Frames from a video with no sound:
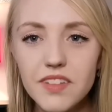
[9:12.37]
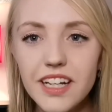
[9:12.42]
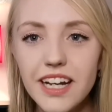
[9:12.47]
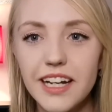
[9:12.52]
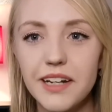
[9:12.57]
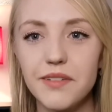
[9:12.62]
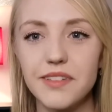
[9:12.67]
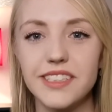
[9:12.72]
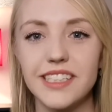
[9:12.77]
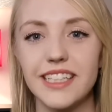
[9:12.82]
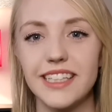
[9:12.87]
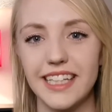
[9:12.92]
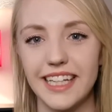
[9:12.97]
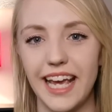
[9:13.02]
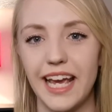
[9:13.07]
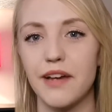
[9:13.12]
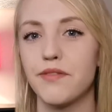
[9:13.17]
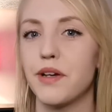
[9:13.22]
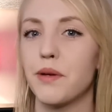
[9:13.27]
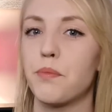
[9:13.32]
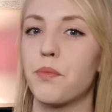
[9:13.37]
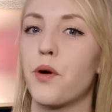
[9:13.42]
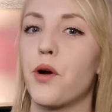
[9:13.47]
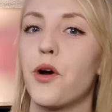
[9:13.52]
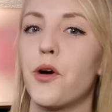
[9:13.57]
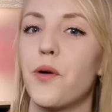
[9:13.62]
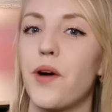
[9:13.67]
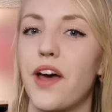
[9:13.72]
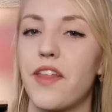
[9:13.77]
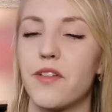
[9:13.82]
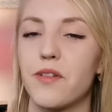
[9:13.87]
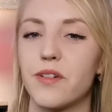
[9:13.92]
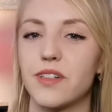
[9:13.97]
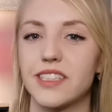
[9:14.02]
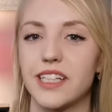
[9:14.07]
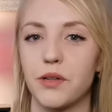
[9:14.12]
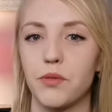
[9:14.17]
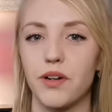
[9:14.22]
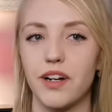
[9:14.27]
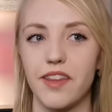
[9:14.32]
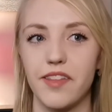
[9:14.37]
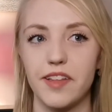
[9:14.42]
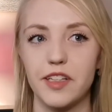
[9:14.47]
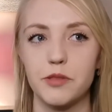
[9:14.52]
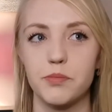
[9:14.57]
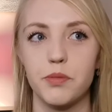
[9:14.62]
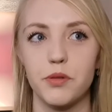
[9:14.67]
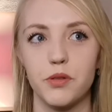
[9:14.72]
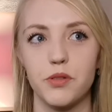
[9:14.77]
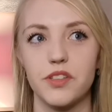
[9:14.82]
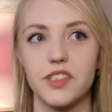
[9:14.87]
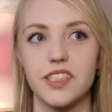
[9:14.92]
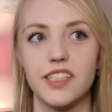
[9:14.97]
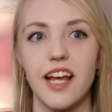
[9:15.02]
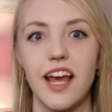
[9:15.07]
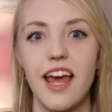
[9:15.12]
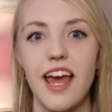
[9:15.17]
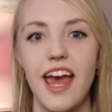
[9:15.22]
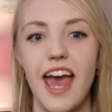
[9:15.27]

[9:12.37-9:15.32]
and it was like the CanFit Pro, and there was like one of these booths,